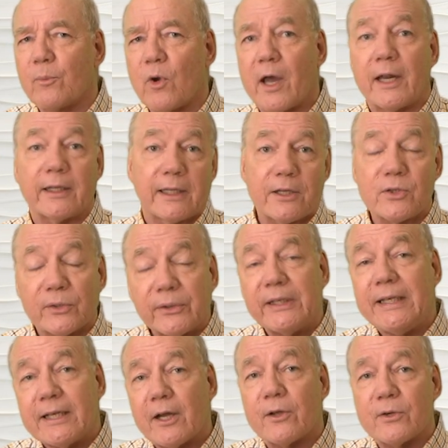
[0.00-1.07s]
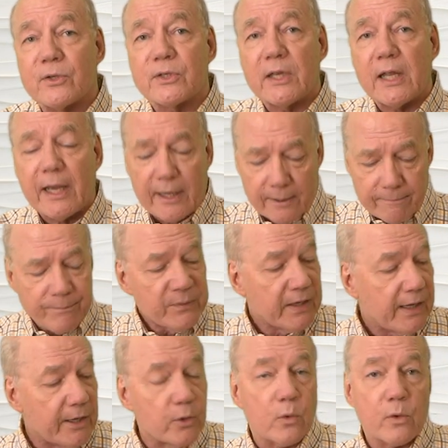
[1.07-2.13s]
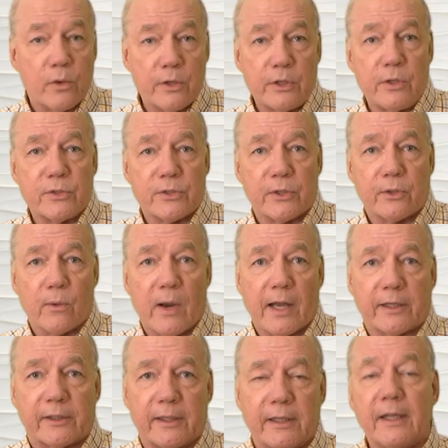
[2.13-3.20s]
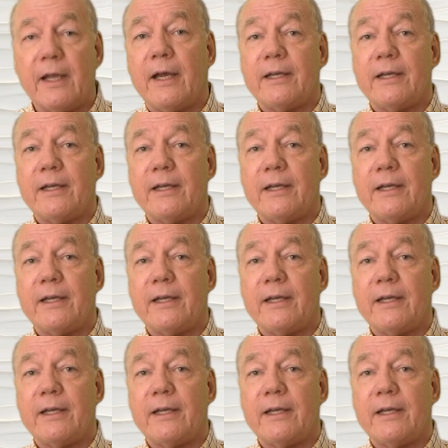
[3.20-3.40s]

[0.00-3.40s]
product that you'll need to understand in order to use it correctly.